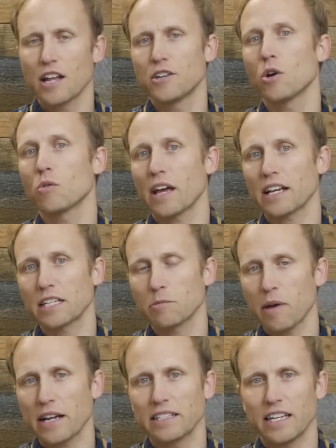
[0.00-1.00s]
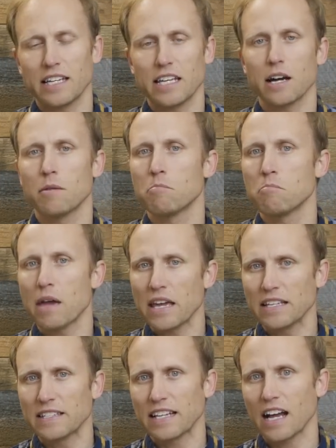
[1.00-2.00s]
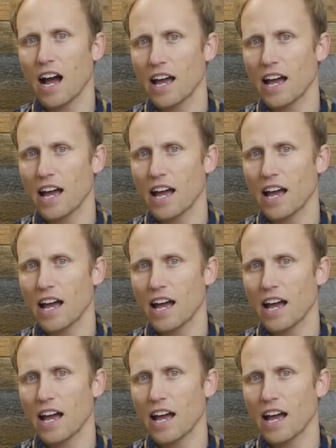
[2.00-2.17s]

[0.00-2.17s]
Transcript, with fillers: I don't expect any amazing